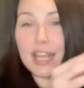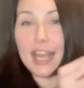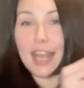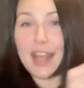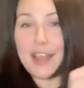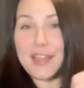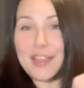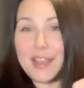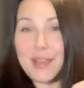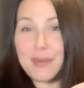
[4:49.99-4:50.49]

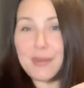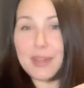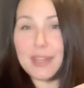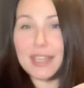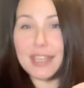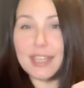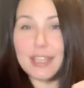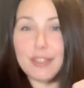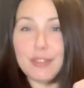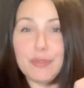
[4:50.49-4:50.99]
And they were
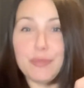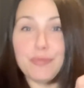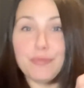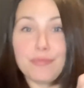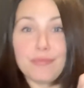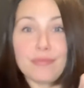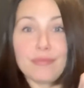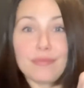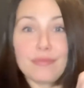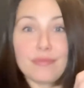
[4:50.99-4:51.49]
in
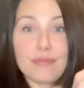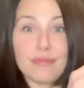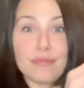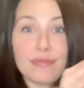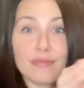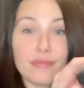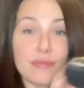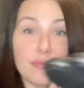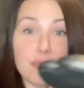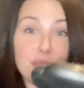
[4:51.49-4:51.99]

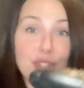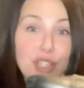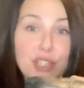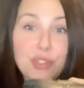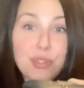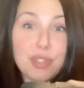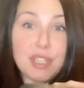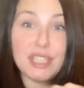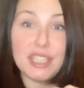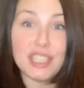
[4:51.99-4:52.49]
brand
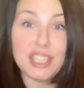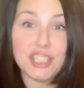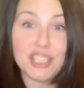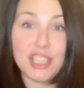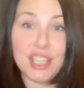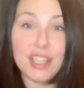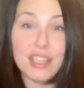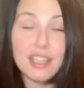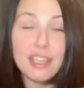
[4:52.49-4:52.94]
new condition,